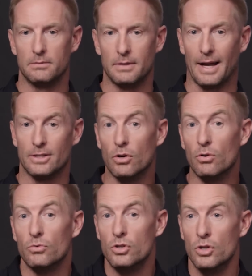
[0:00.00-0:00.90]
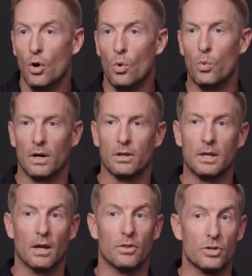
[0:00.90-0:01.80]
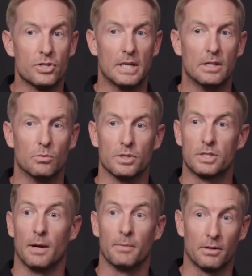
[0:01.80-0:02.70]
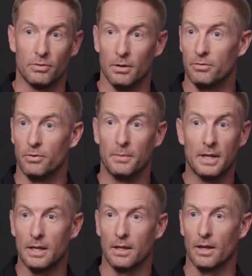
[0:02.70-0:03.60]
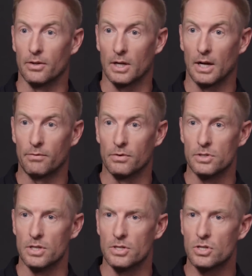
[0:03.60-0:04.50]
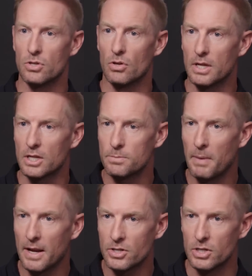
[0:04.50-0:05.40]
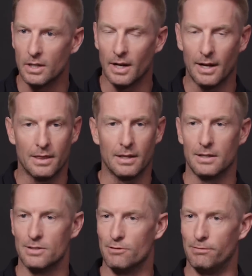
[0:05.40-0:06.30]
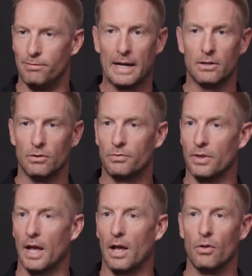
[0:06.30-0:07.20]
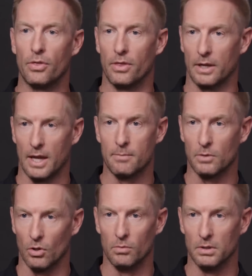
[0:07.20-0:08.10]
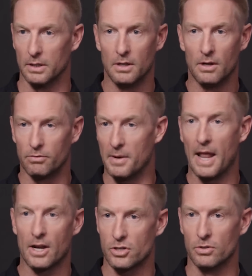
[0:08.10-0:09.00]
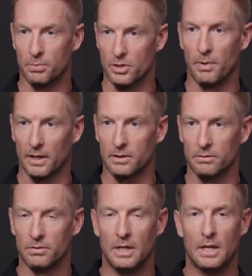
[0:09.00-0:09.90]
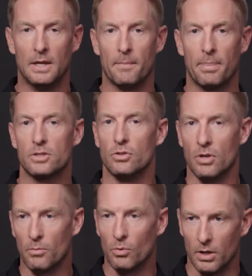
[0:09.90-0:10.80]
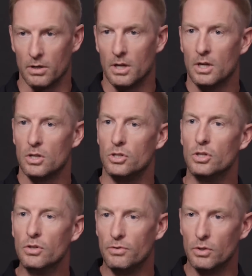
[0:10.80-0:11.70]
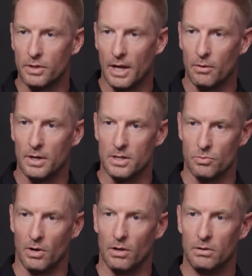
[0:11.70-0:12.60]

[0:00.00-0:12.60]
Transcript: I don't know where the other seat was coming from any of the other conferences. So the expansion, I think, is vital for the health of the game globally from a national perspective. So number one, do you view it that way as well?